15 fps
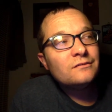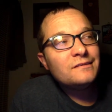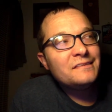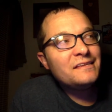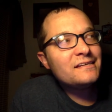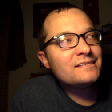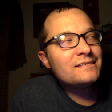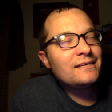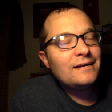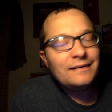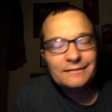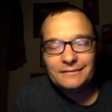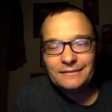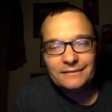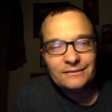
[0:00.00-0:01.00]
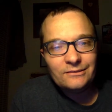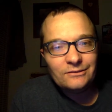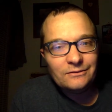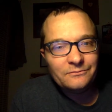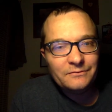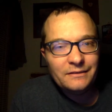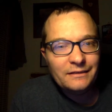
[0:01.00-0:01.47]
this ideal
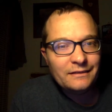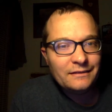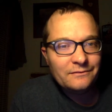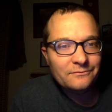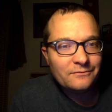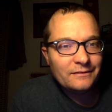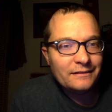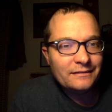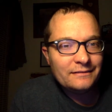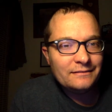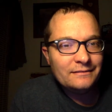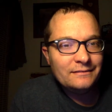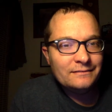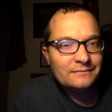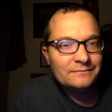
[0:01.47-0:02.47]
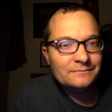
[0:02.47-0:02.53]
of getting rid